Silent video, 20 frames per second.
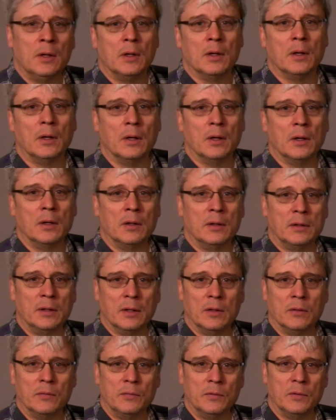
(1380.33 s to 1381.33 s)
uh,
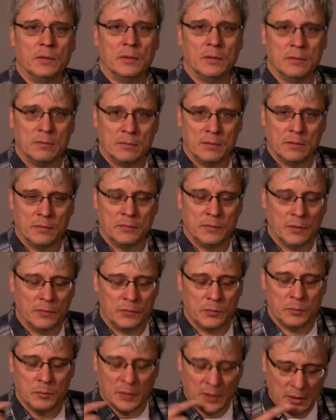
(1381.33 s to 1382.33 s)
again, if, you, if,
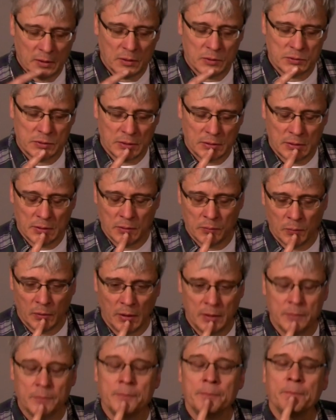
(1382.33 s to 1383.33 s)
if you manage to hit it
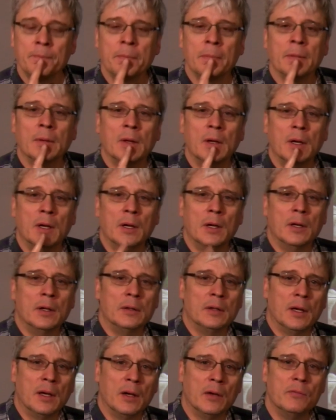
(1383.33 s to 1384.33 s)
right
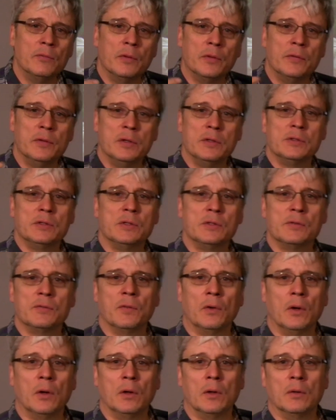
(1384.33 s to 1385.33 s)
and have the thesis
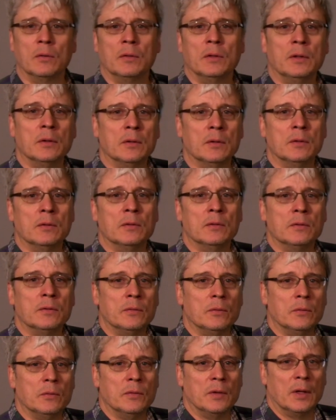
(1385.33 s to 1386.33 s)
fall
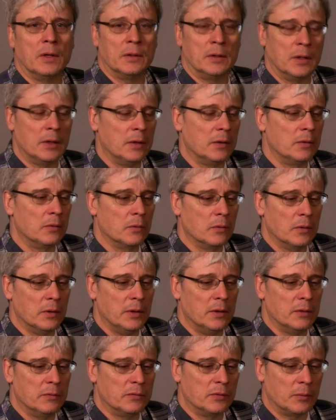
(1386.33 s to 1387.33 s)
into that
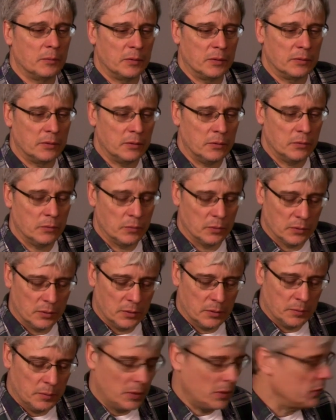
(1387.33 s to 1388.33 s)
category of something that you
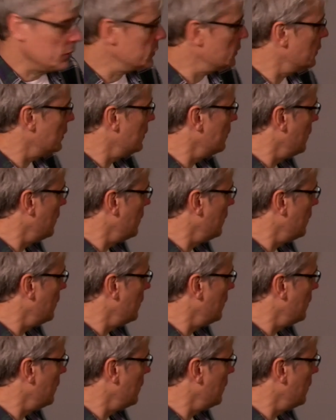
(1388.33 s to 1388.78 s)
really are passionate